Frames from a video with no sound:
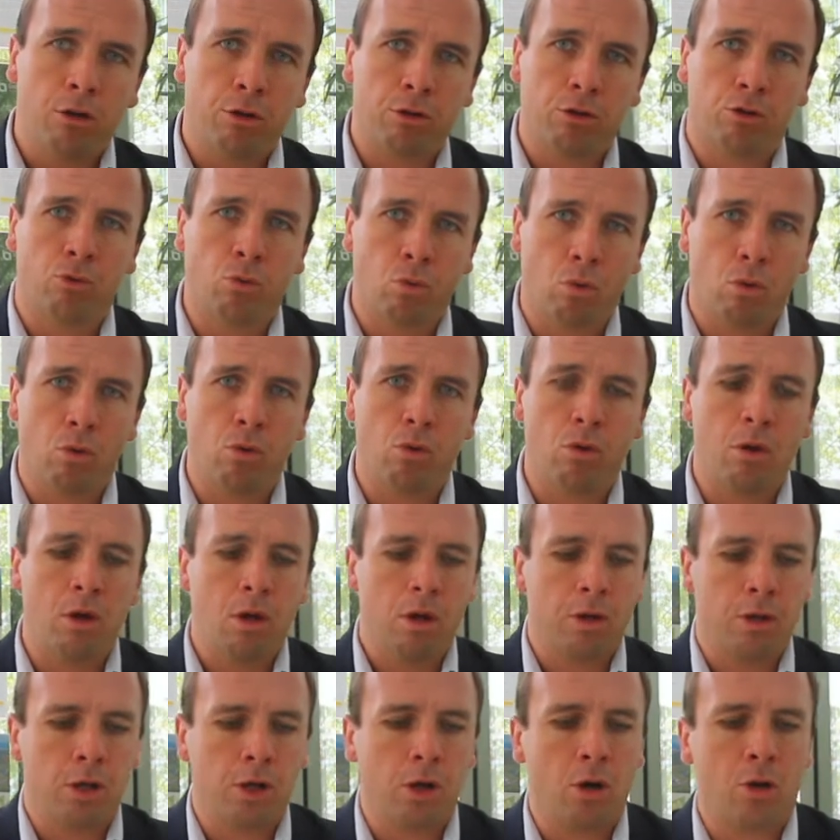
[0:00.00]
through
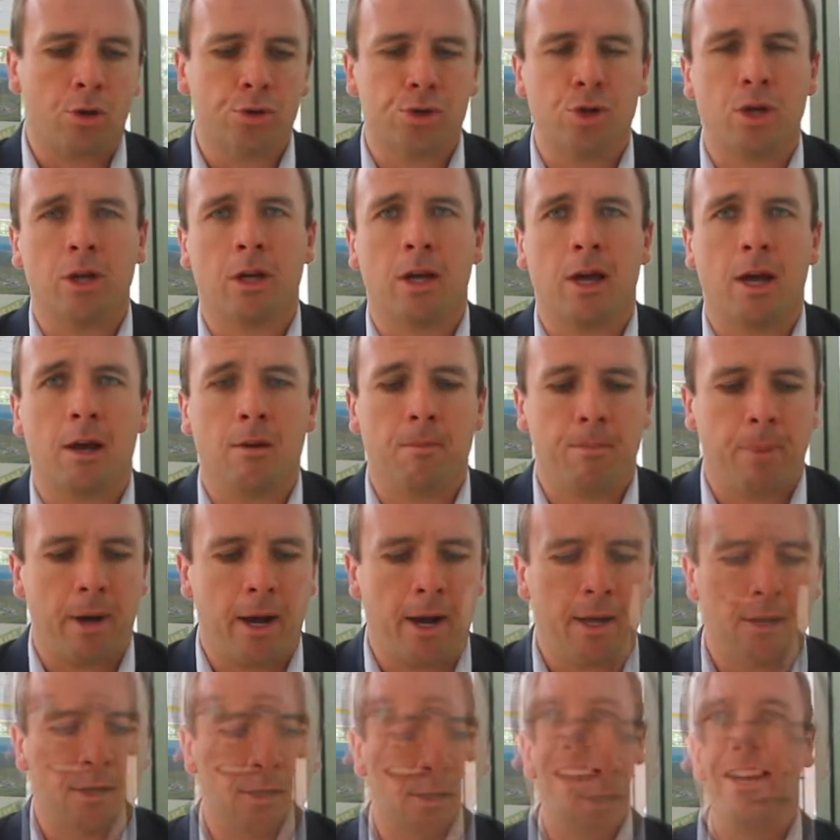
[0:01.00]
the auction
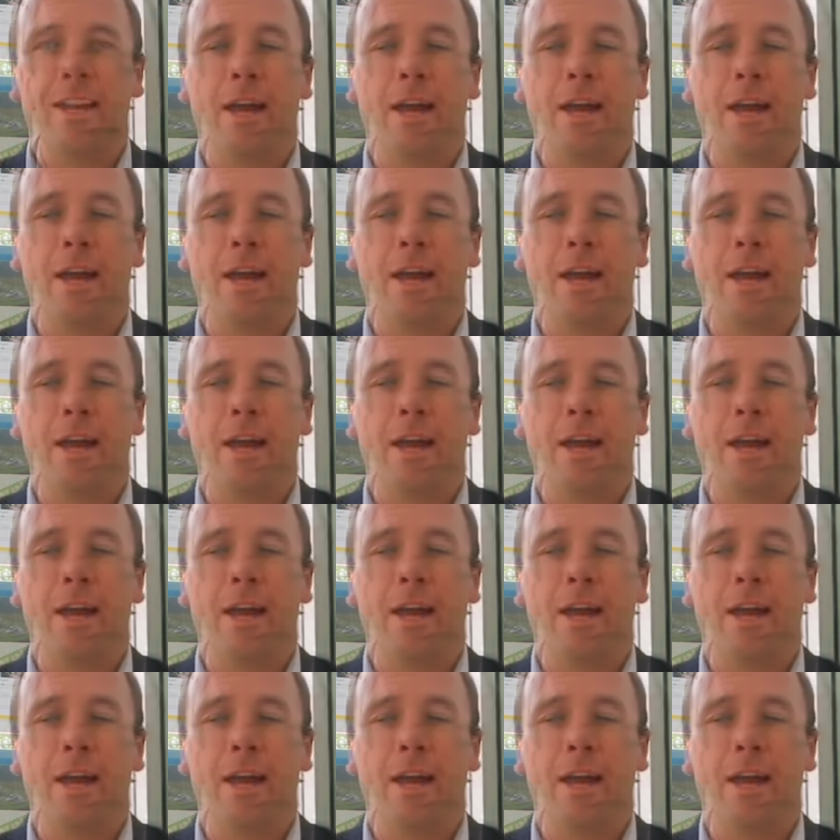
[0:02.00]
campaigns.